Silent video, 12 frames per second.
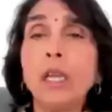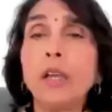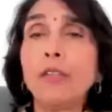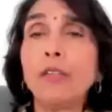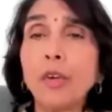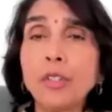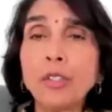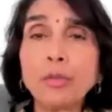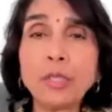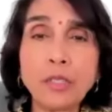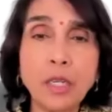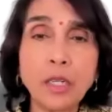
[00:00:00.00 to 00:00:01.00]
for the
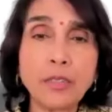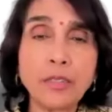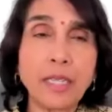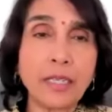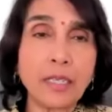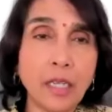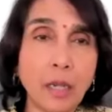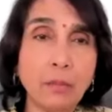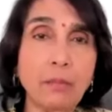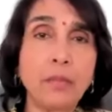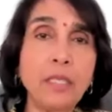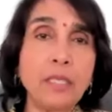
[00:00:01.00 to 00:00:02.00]
results that
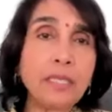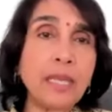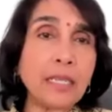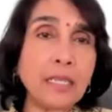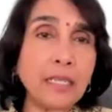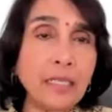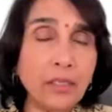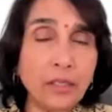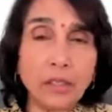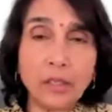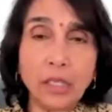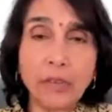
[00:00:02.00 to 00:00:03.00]
come. Is that clear,